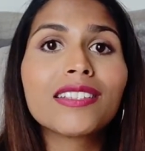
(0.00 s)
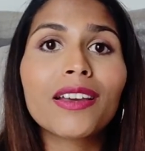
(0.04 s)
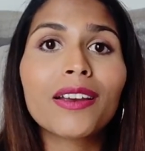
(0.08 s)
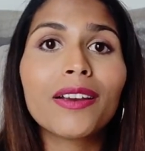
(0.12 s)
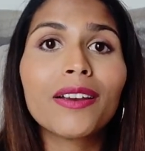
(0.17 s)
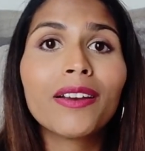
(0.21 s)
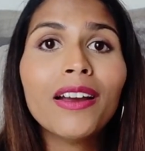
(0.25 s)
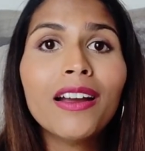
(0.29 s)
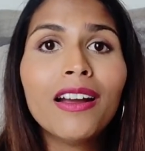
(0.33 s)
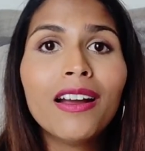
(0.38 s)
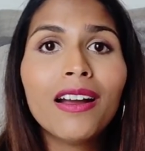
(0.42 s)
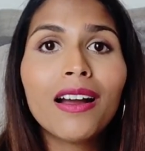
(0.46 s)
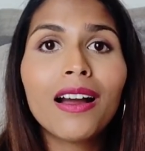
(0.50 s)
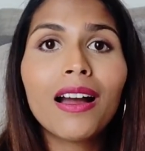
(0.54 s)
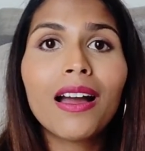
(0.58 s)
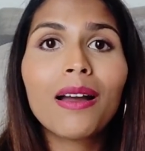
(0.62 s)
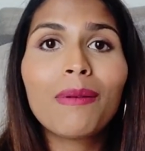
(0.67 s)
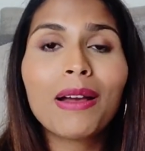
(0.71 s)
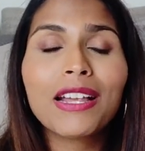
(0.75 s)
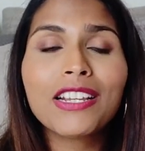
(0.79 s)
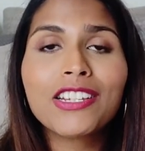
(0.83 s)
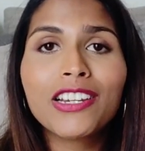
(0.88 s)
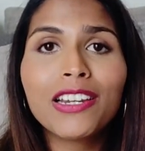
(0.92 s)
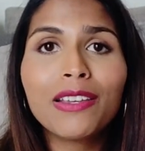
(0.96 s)
So
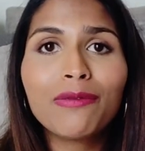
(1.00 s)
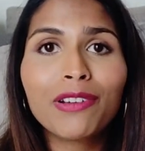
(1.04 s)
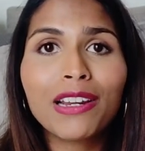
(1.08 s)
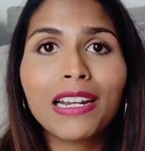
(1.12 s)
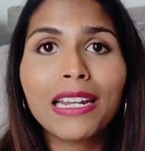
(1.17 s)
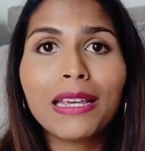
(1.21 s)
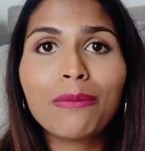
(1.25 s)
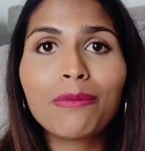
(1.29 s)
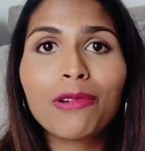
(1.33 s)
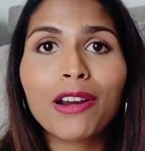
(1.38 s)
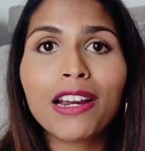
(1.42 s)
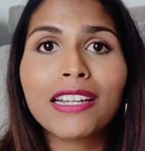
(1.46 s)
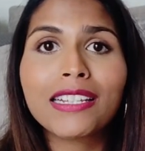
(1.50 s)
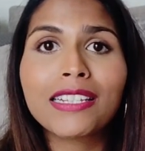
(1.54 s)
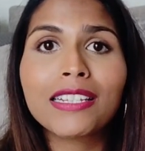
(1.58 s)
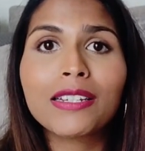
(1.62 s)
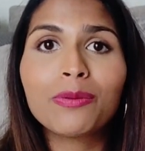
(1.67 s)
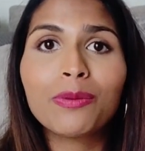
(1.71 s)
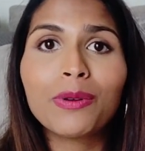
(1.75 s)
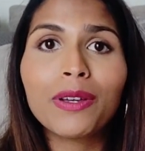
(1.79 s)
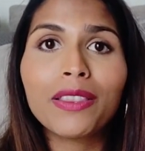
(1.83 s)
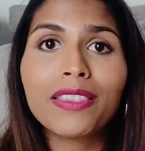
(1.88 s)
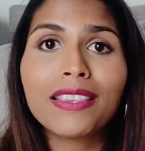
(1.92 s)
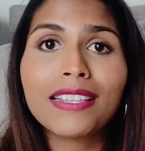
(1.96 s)
I'm actually really
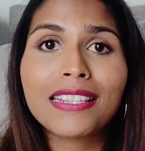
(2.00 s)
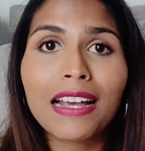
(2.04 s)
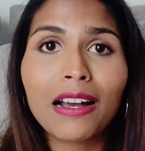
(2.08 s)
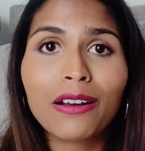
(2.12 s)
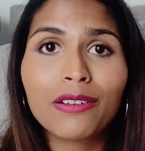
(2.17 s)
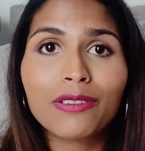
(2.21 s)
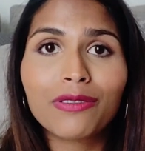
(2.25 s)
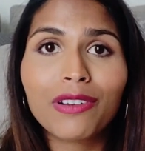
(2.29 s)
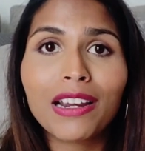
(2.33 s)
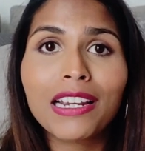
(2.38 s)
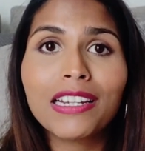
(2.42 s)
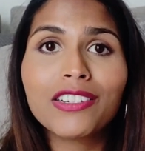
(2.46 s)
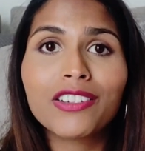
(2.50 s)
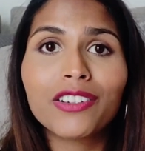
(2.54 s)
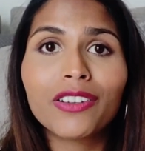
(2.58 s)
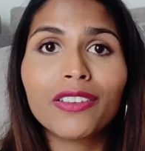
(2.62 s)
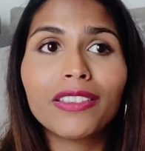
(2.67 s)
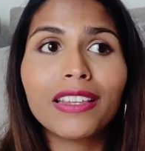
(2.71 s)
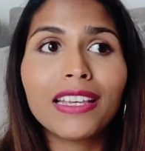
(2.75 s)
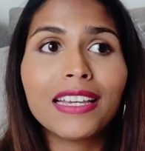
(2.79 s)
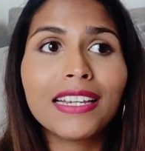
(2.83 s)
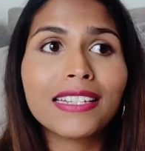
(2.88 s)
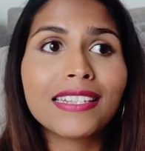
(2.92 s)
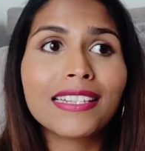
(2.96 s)
impressed with the sound range
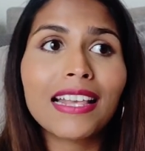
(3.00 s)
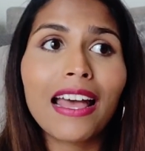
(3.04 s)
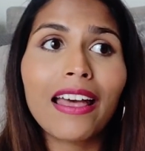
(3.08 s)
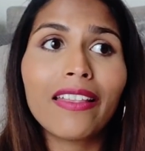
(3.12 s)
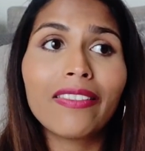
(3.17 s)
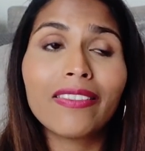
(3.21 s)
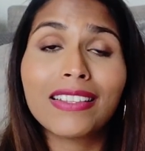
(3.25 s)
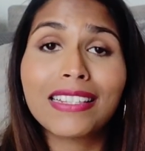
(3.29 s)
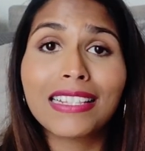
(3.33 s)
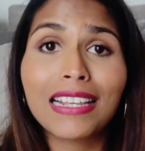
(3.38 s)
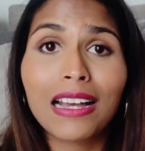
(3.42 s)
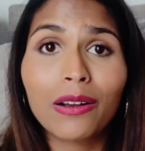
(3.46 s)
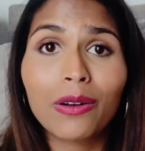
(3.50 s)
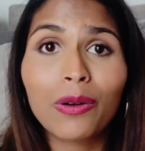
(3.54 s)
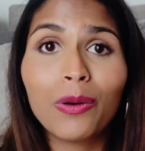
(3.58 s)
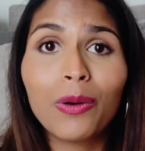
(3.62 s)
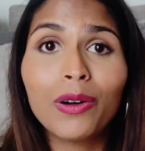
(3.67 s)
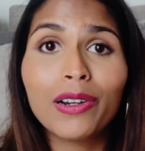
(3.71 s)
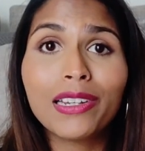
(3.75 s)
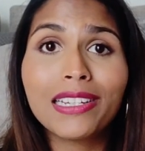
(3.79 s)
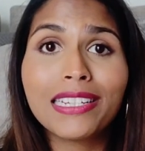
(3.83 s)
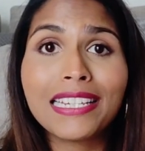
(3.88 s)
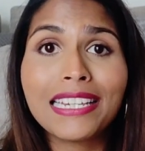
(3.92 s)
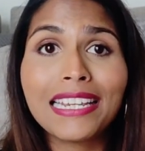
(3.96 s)
on this and the sound
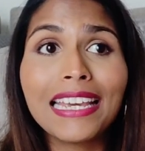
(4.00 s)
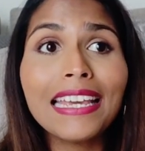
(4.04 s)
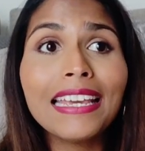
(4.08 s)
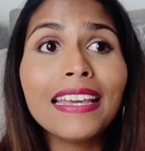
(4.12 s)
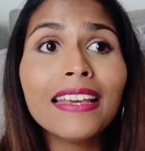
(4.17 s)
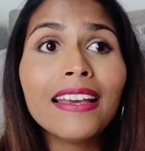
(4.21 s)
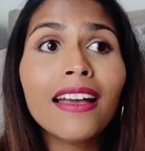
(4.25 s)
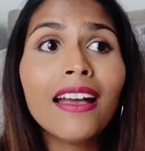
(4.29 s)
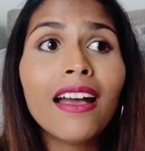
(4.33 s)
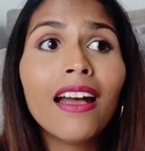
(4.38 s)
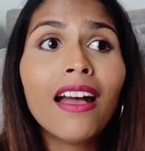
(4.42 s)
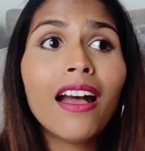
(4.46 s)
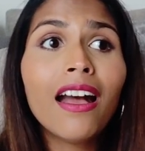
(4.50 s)
quality.